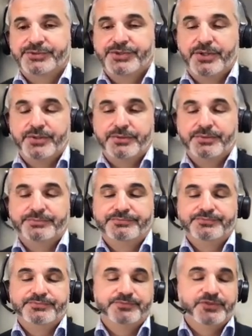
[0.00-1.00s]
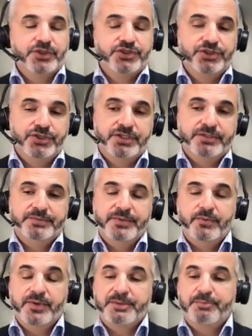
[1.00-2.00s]
So for sure,
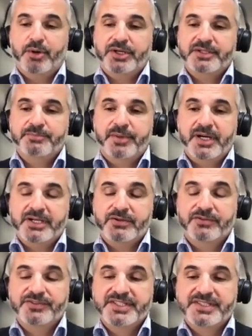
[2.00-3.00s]
one important part of